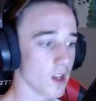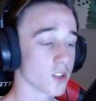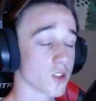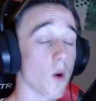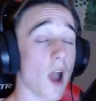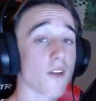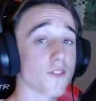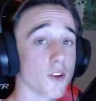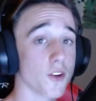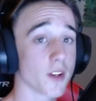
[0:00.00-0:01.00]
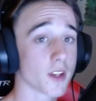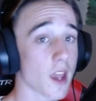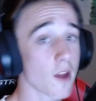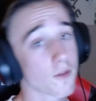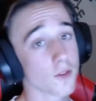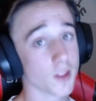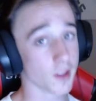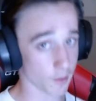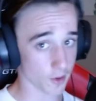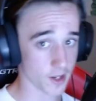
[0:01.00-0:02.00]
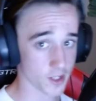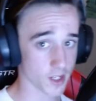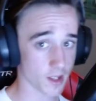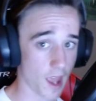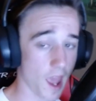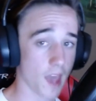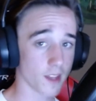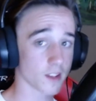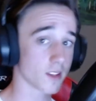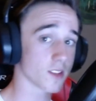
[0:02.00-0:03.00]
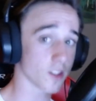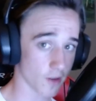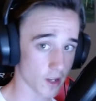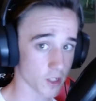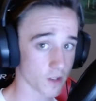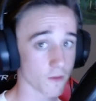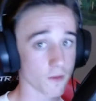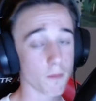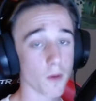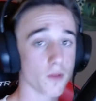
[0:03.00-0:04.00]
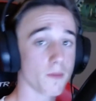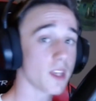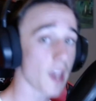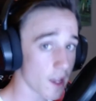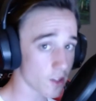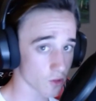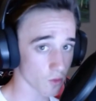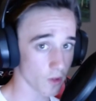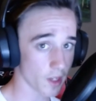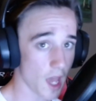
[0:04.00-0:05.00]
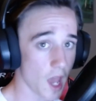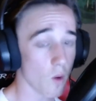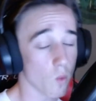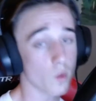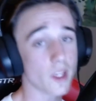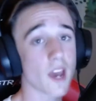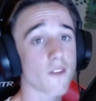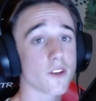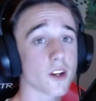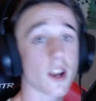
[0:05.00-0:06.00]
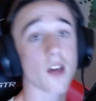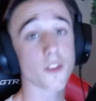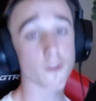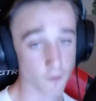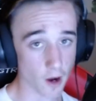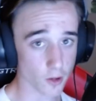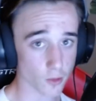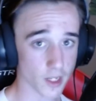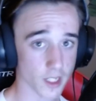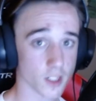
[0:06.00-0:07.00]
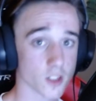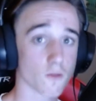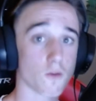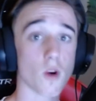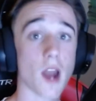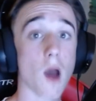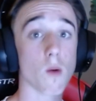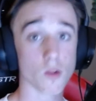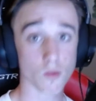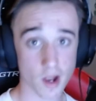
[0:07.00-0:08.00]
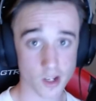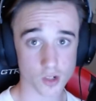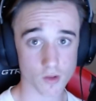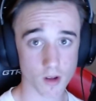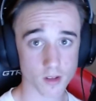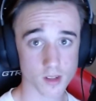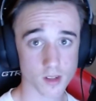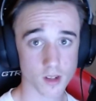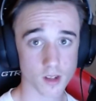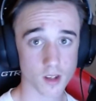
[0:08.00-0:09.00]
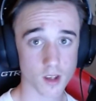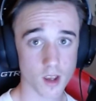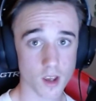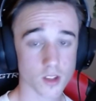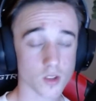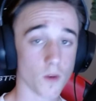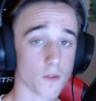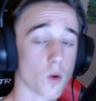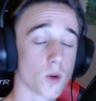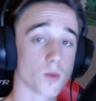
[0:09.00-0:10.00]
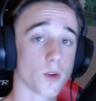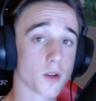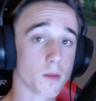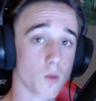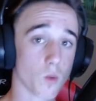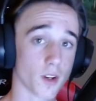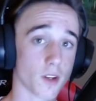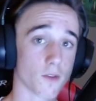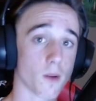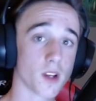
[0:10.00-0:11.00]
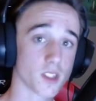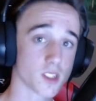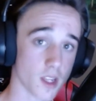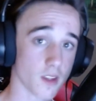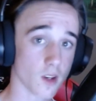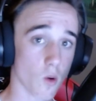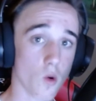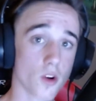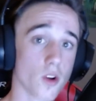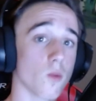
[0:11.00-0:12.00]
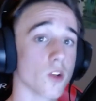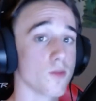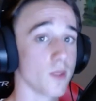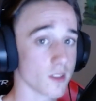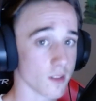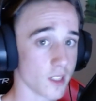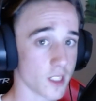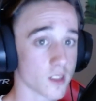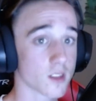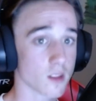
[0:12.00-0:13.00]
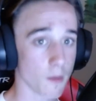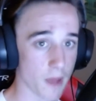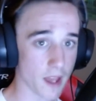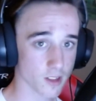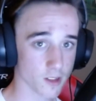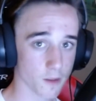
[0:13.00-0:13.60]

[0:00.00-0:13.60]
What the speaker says: So after careful deliberation and consideration from both me and Troy, we have figured out the final rankings for our restaurants. So of course we're going to be working from ascending order, which means least to best.